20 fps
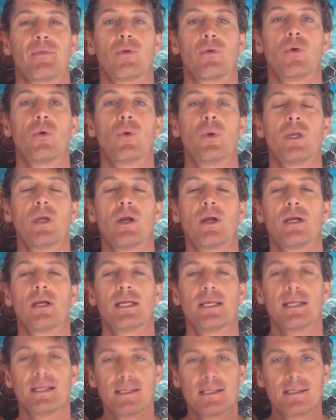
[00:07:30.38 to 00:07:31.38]
So who we are
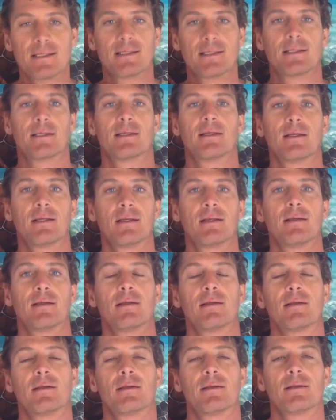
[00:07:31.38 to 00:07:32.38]
is
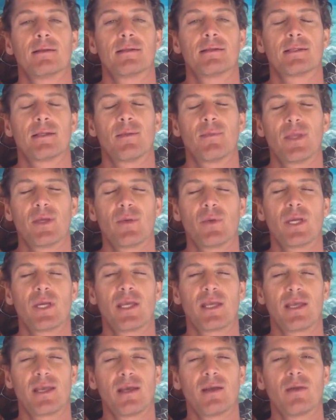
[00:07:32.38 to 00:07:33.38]
something we
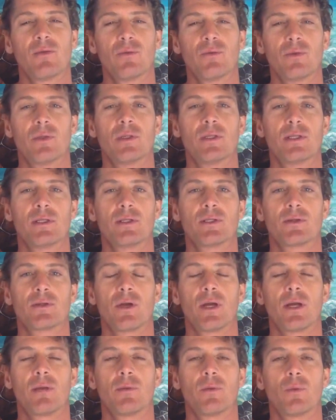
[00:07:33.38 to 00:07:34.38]
can't really
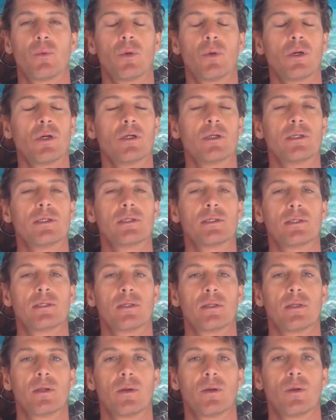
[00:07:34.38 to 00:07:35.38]
describe with words.
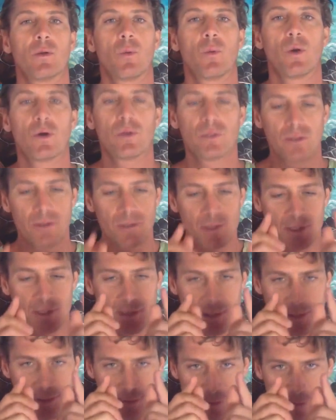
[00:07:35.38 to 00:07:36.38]
Words are
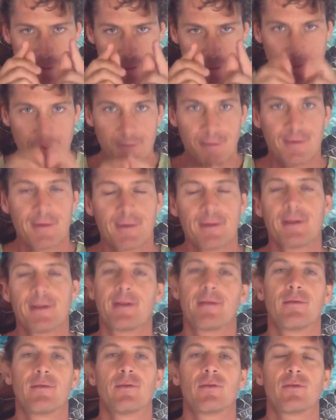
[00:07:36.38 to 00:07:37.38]
just
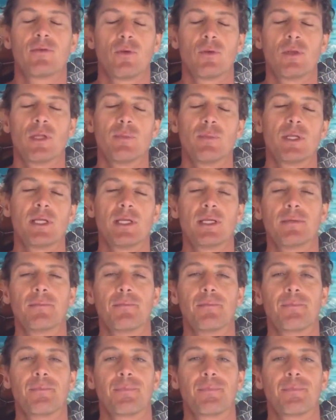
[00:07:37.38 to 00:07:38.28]
so limiting.